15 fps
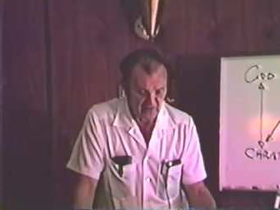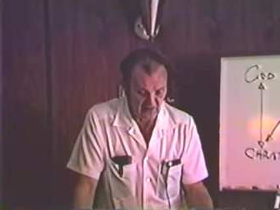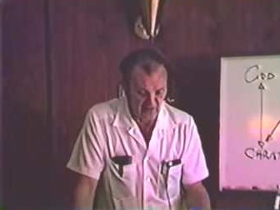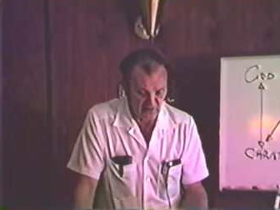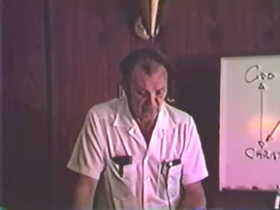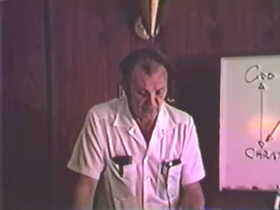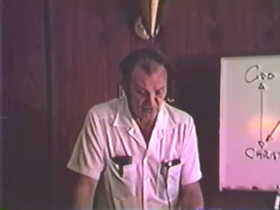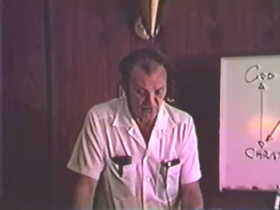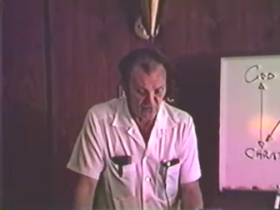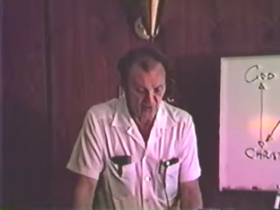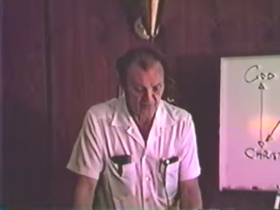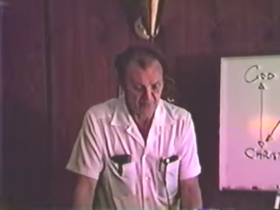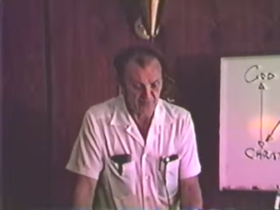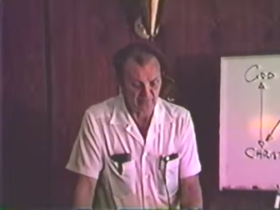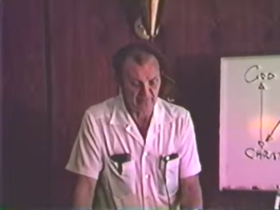and it will
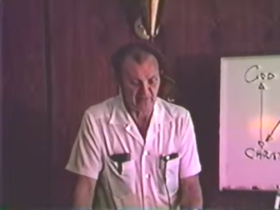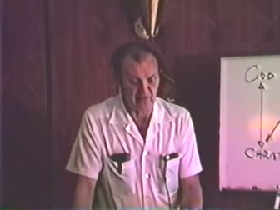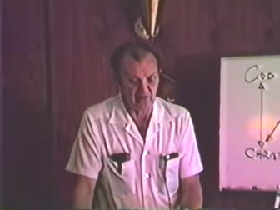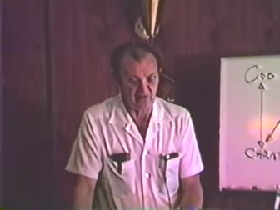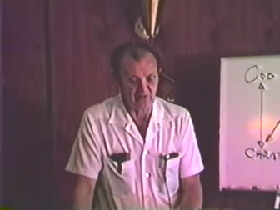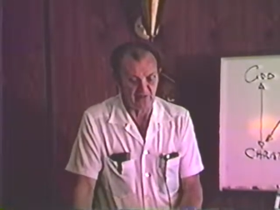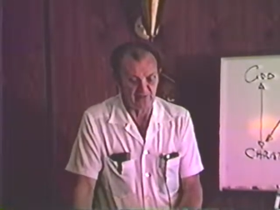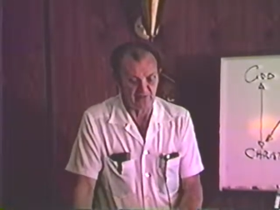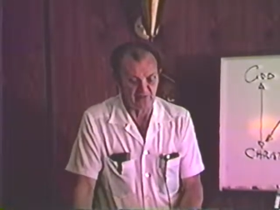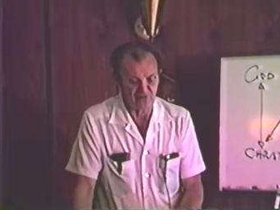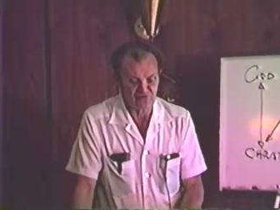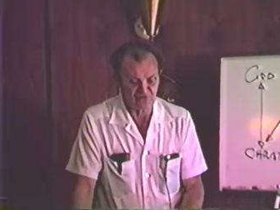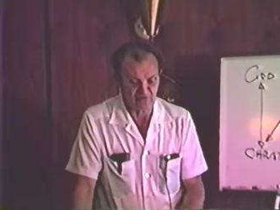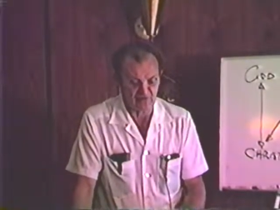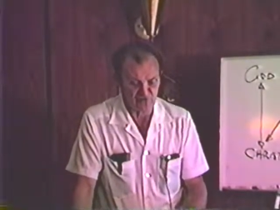not be there in
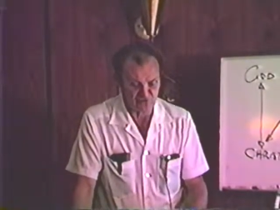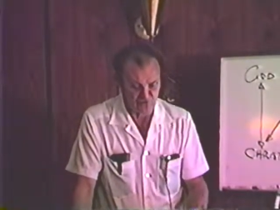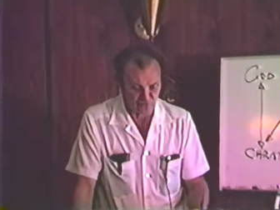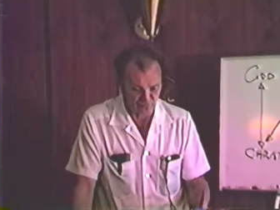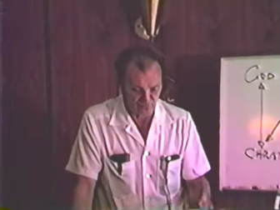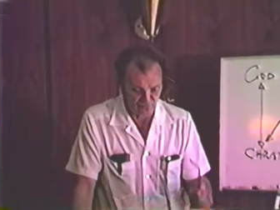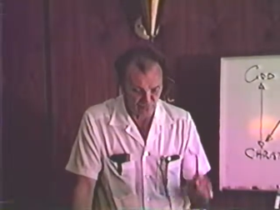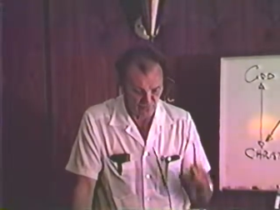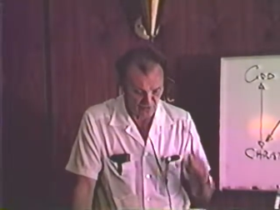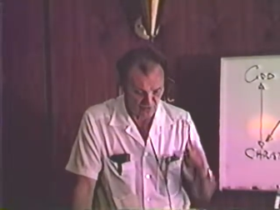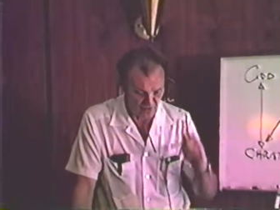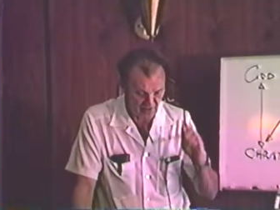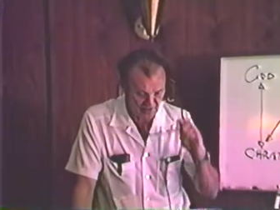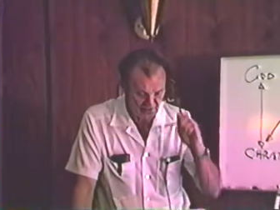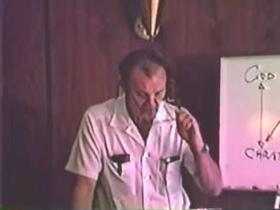those of our children who,
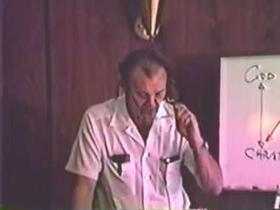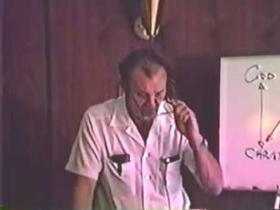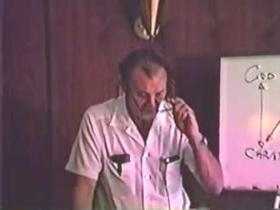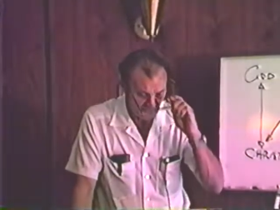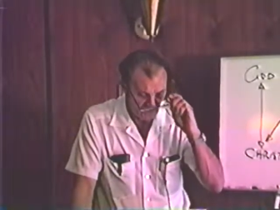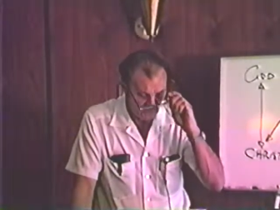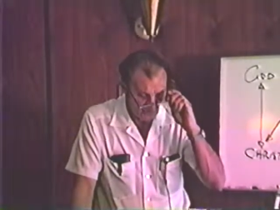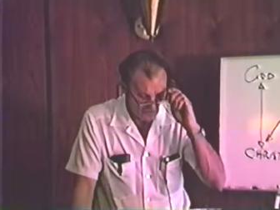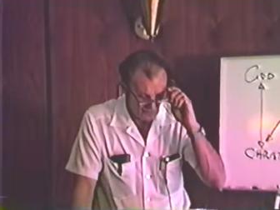like him,